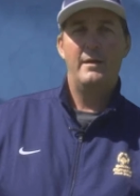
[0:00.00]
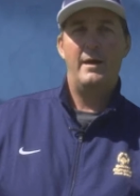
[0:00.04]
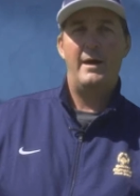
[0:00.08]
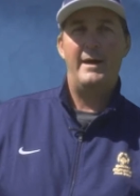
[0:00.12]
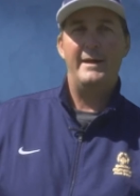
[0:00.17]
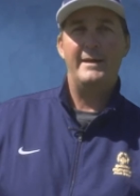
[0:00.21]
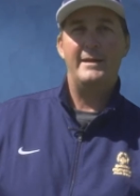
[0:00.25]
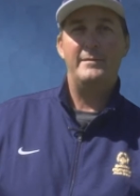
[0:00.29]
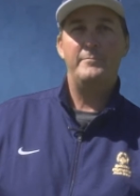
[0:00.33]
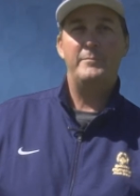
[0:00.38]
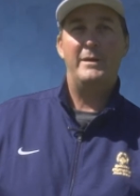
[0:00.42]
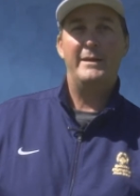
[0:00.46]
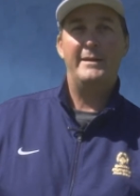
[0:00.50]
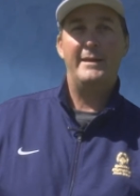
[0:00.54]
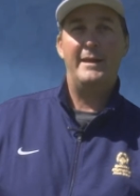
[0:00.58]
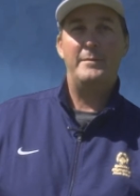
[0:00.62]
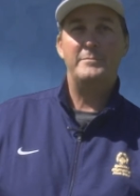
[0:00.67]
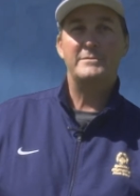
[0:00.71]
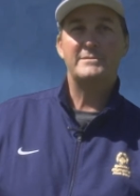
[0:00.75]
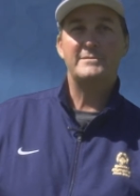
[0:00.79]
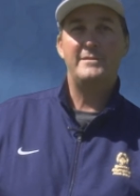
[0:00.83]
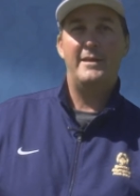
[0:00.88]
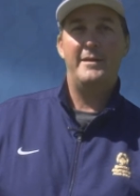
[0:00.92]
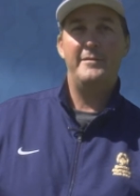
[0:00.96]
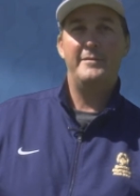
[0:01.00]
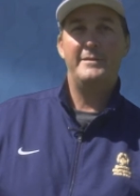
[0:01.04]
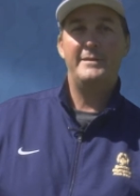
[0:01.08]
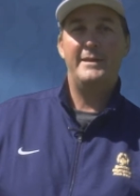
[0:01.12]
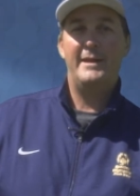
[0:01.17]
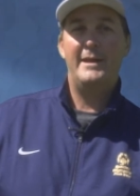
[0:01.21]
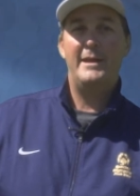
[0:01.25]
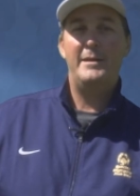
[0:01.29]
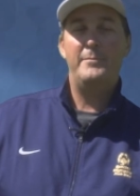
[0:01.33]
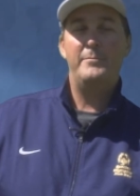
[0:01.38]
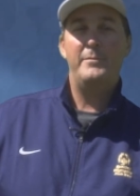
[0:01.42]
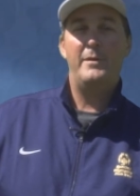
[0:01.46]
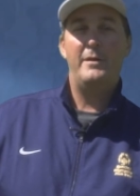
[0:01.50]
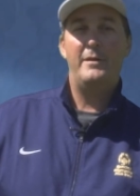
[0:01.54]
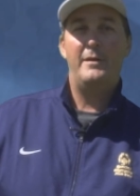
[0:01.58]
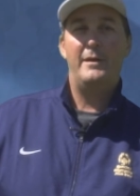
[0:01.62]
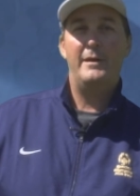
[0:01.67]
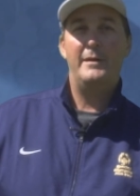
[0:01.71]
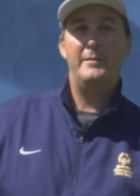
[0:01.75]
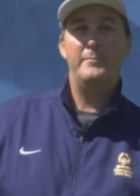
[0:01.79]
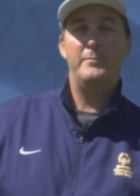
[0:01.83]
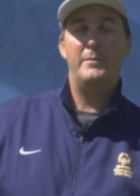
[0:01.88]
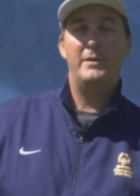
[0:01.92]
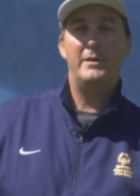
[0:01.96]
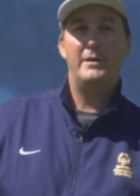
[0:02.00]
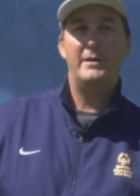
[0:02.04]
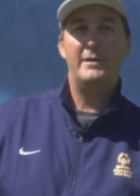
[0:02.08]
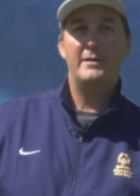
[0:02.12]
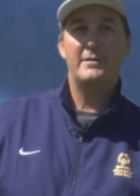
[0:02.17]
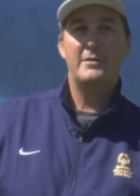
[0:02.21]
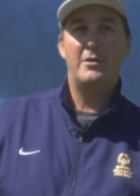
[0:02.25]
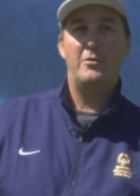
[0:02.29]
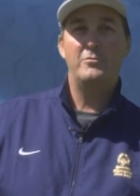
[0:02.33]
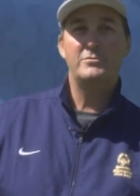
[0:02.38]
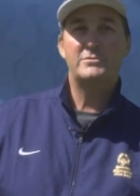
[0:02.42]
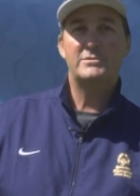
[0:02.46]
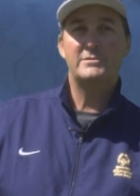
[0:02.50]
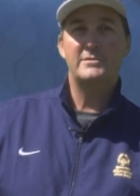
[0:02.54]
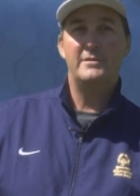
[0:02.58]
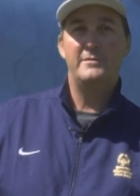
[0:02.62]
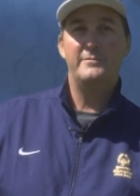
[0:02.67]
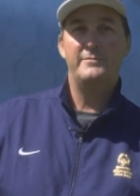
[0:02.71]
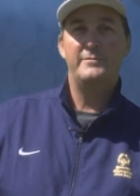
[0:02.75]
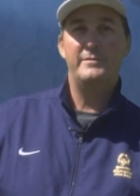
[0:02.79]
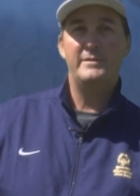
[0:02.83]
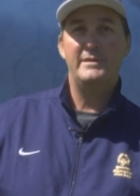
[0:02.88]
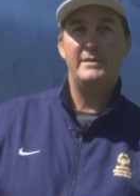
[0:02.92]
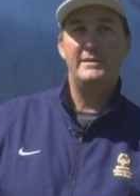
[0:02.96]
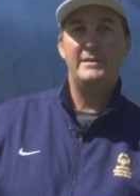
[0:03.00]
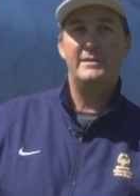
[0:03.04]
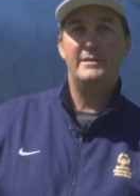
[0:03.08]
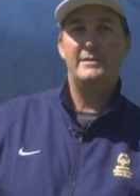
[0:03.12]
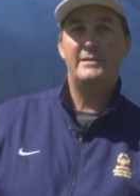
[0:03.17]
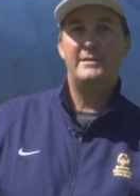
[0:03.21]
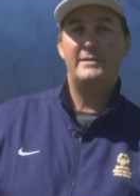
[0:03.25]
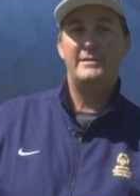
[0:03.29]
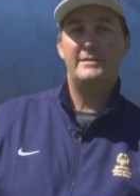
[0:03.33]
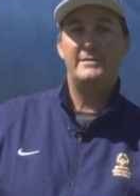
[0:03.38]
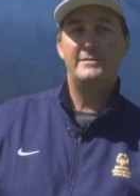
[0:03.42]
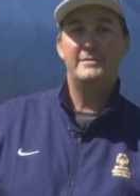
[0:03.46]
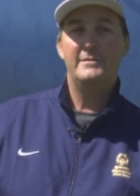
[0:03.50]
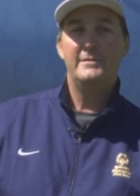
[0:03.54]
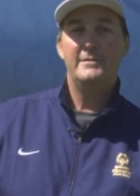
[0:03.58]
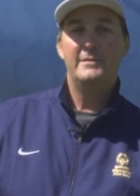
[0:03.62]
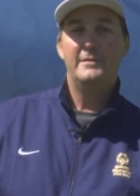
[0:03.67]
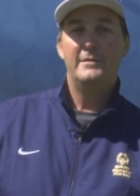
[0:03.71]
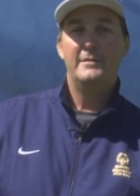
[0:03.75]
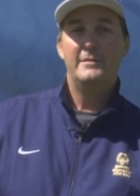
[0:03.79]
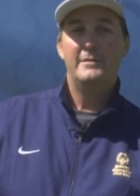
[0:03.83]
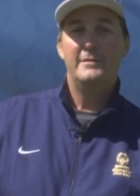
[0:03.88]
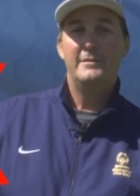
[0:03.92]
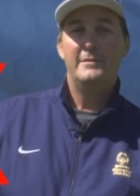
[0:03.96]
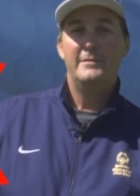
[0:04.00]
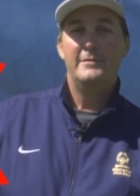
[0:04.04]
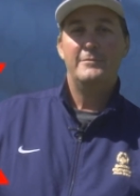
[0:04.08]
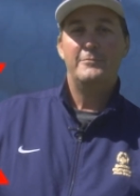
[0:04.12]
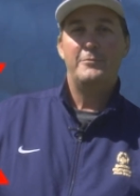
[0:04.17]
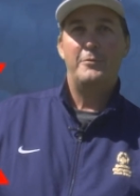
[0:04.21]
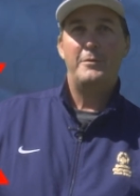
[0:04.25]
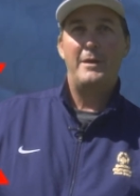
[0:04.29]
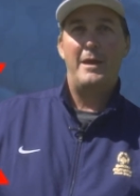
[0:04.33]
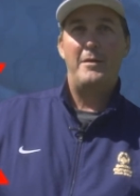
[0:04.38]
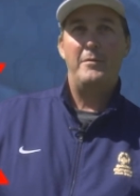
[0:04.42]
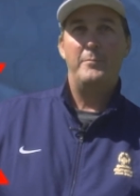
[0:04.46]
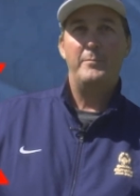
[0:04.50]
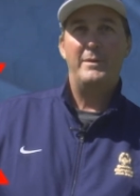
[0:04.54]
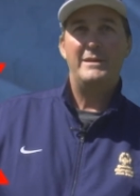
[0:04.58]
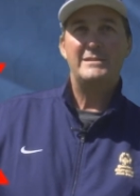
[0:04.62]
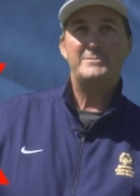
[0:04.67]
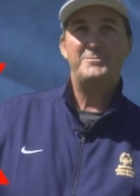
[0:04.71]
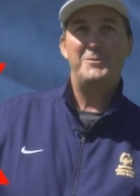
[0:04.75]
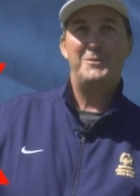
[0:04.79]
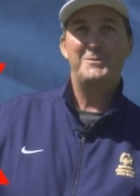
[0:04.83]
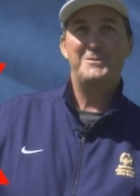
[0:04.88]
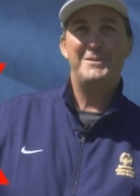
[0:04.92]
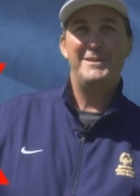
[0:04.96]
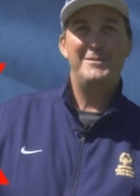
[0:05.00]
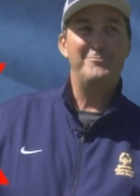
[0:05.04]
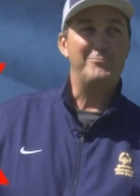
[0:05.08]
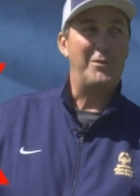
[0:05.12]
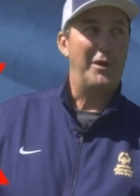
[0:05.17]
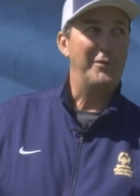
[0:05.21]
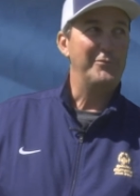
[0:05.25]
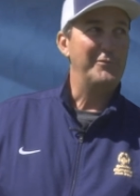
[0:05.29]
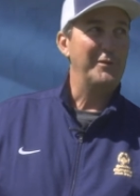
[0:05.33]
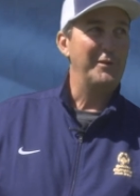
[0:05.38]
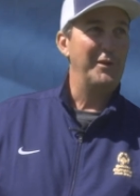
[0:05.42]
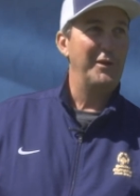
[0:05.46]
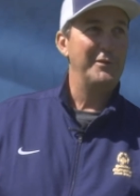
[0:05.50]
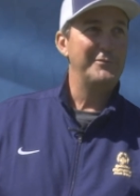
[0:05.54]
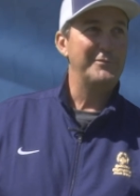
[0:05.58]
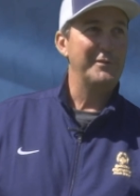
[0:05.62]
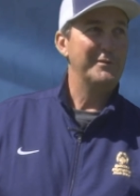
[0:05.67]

Hi, my name is Larry Dame. I'm uh, coach of the uh, Rhode Island baseball team. Da, da,